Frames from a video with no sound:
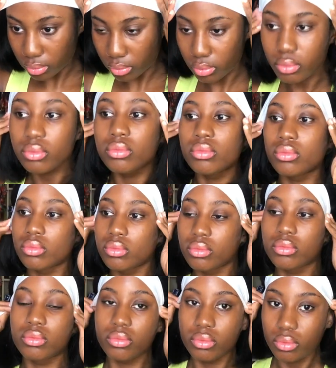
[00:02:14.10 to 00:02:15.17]
with my
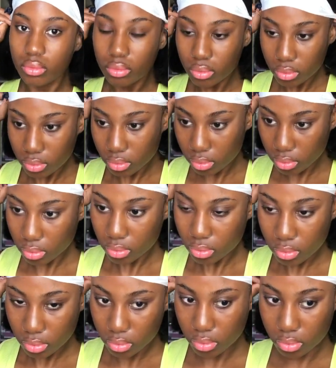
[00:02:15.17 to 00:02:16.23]
strip
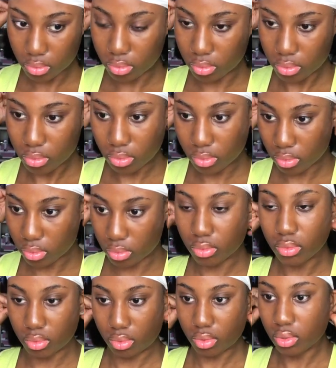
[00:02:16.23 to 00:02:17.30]
and
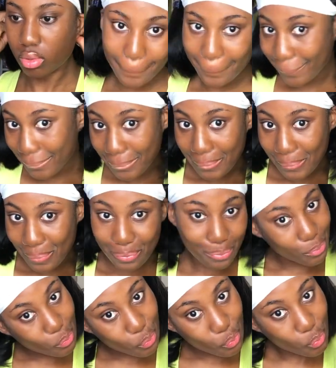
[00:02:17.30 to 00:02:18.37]
tie it with my
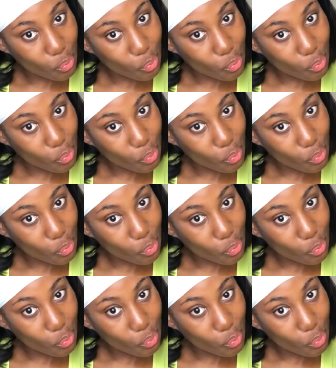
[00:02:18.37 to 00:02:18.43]
bandana.